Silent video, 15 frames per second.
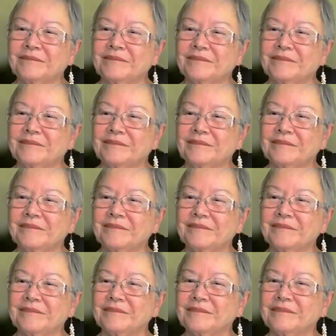
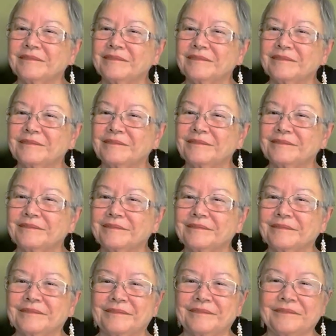
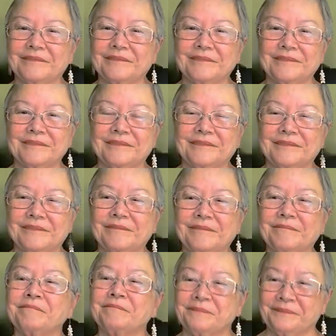
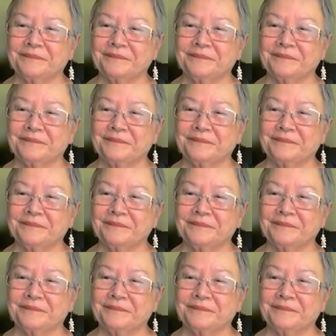No words are spoken by the person on screen.